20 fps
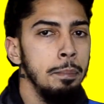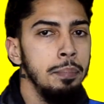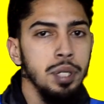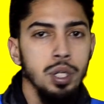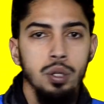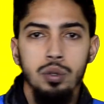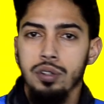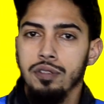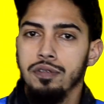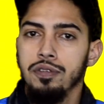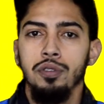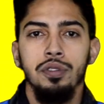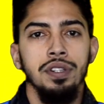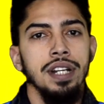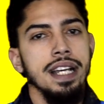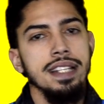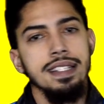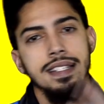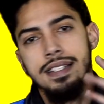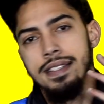beautiful.
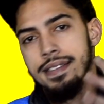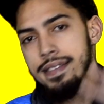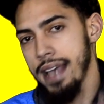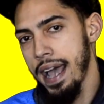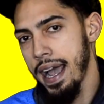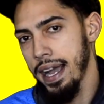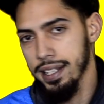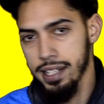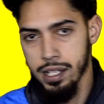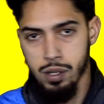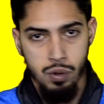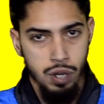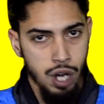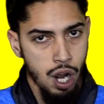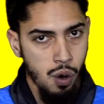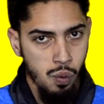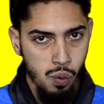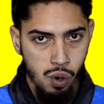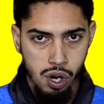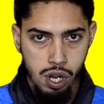That's exactly what
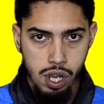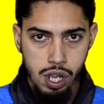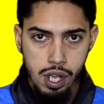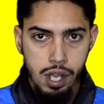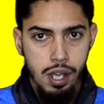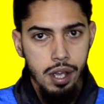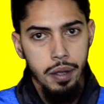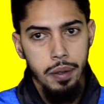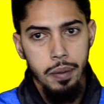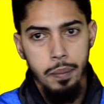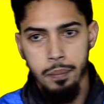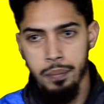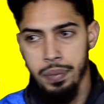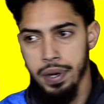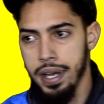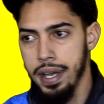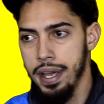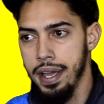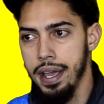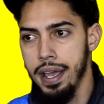I want.
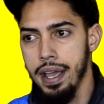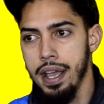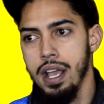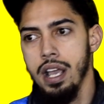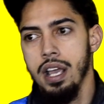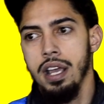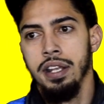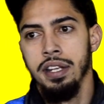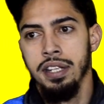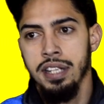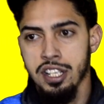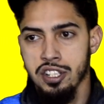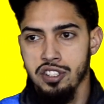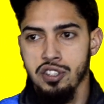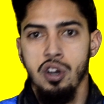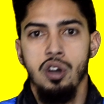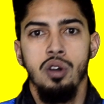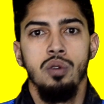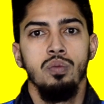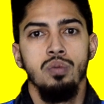But this
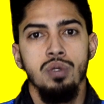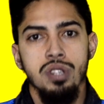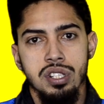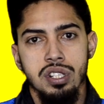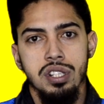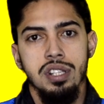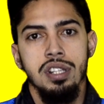song